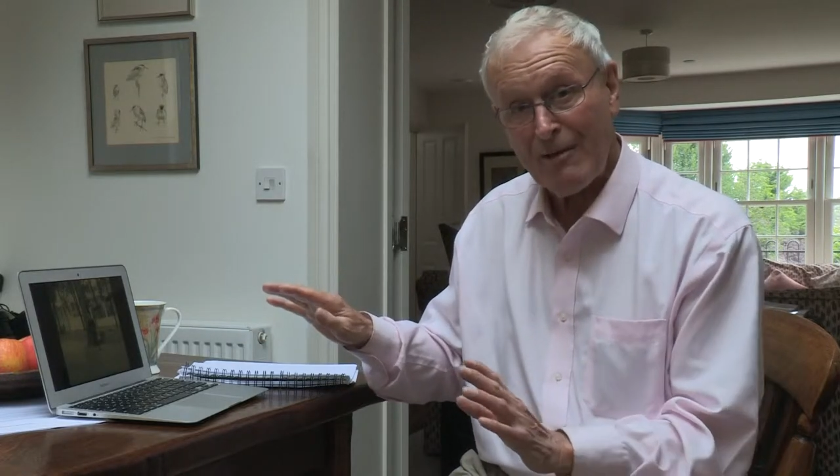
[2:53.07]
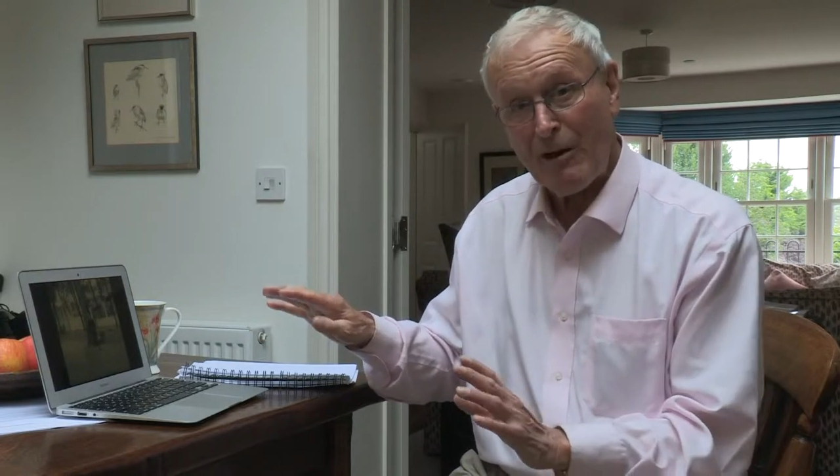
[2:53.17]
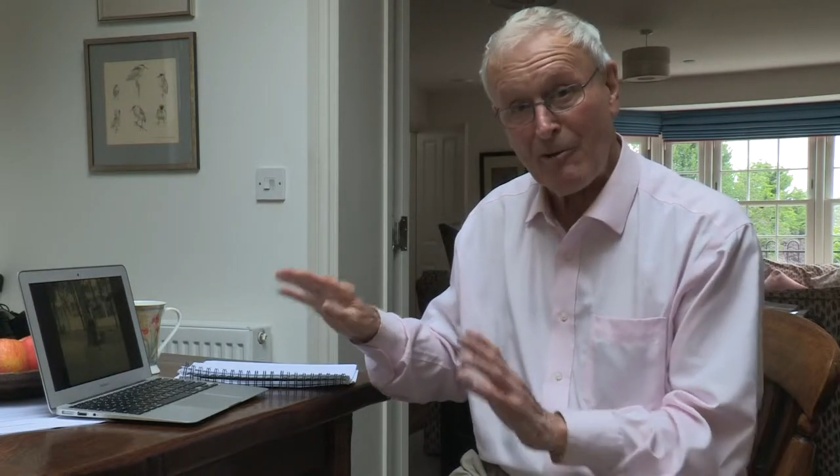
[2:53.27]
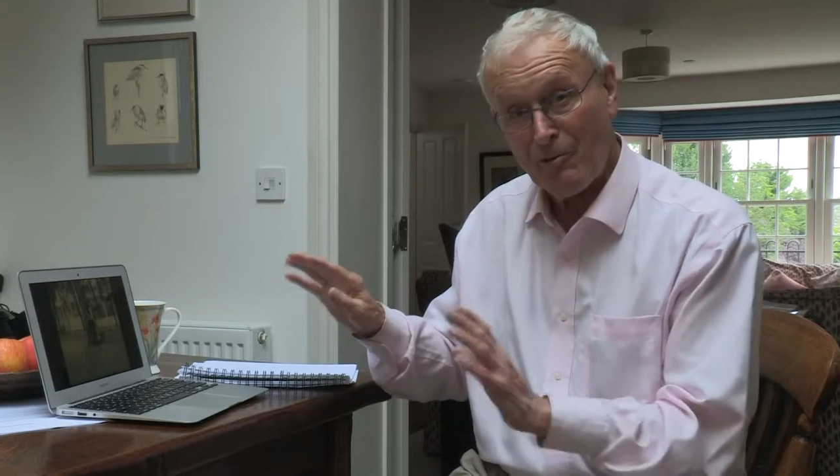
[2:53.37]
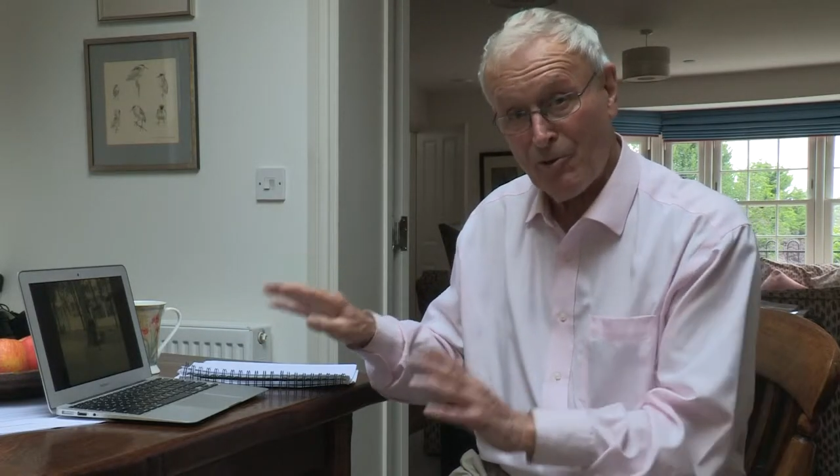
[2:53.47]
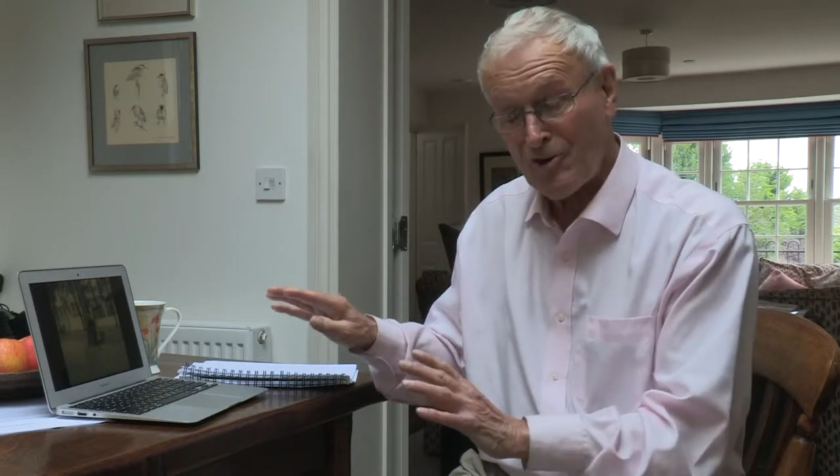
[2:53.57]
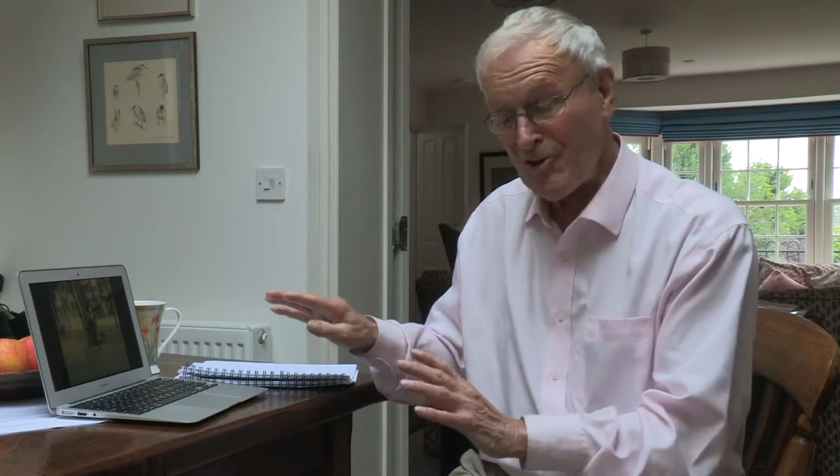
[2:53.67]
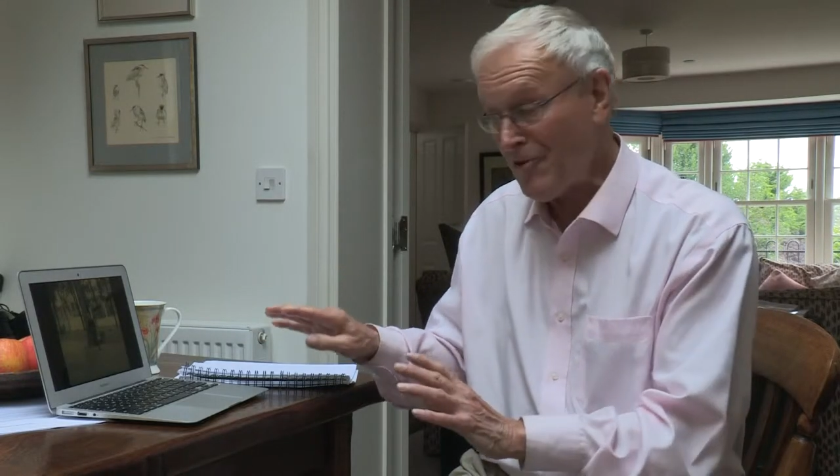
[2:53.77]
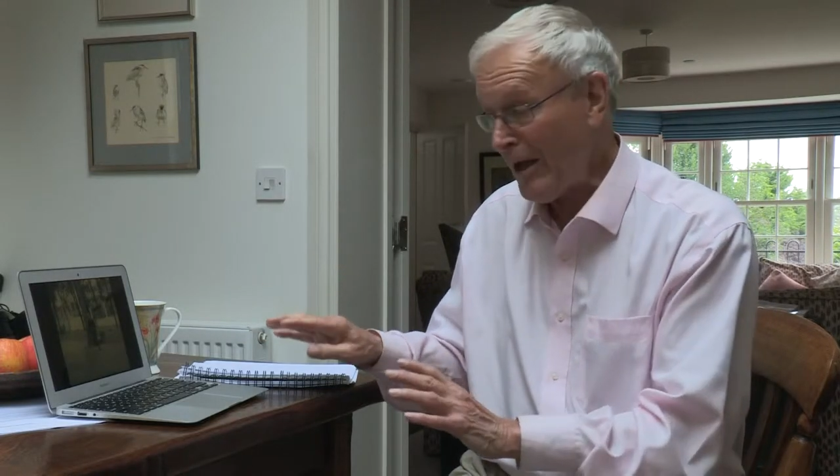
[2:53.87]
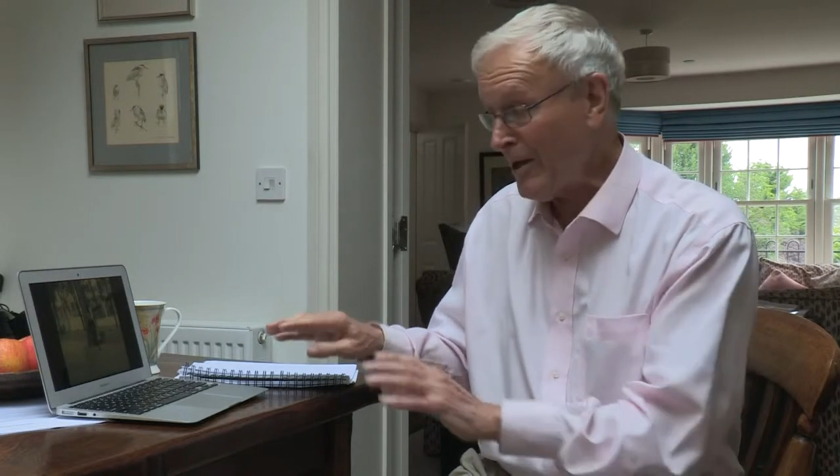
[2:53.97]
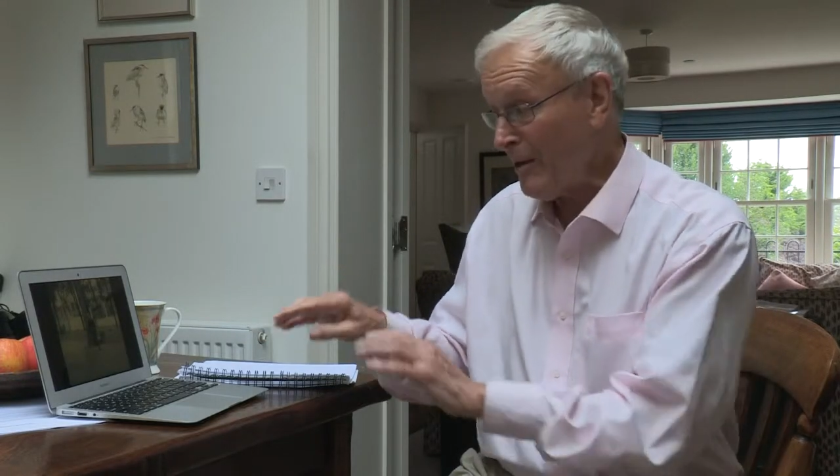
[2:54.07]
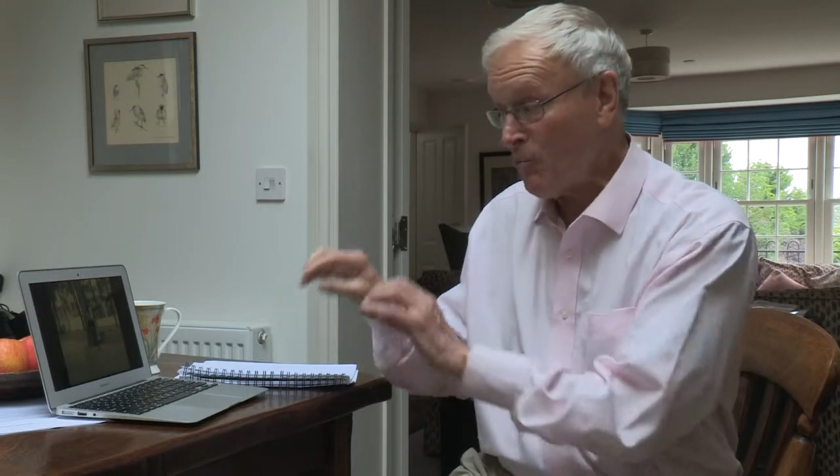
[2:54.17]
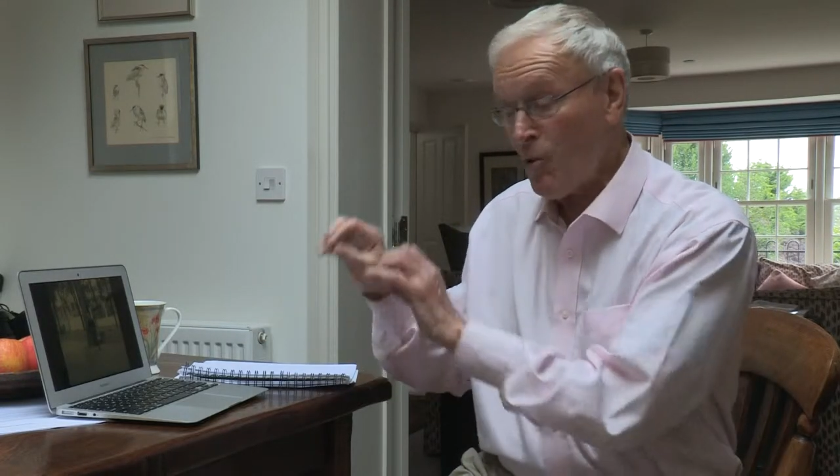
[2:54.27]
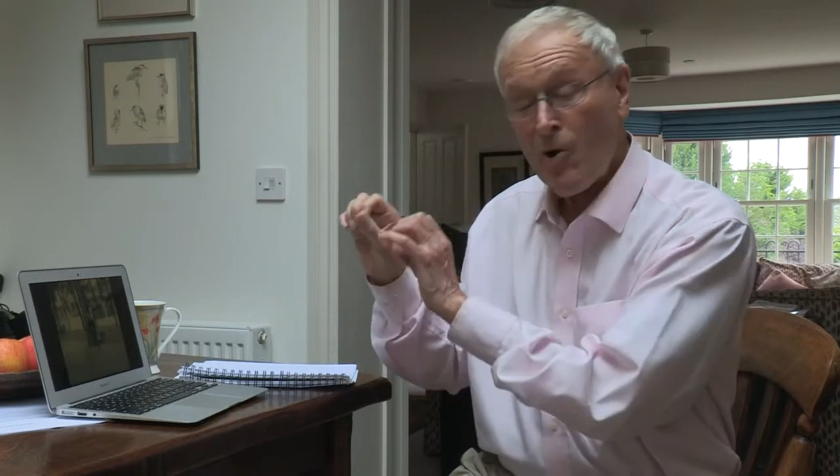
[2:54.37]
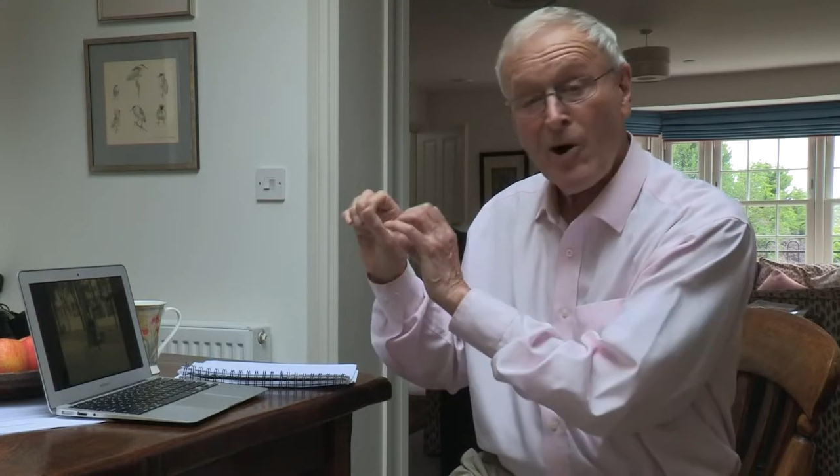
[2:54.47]
about reporting the Vietnam
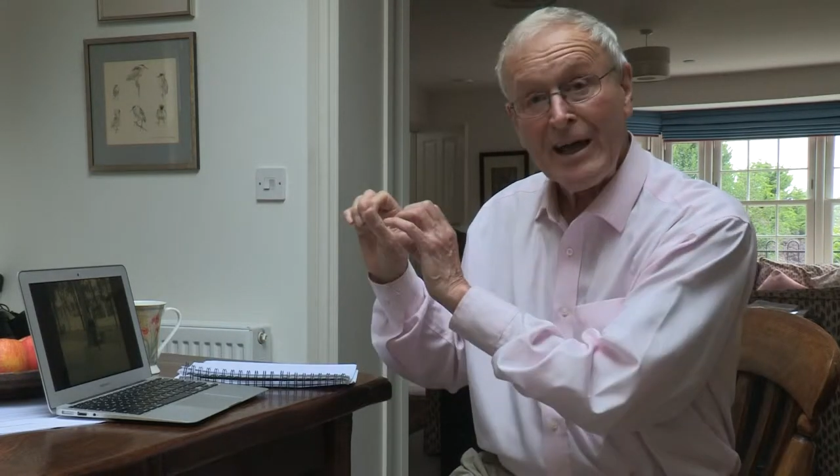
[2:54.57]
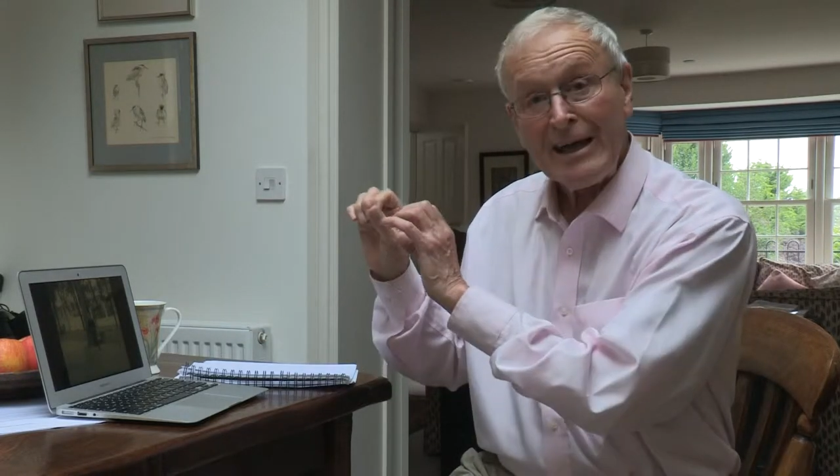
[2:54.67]
War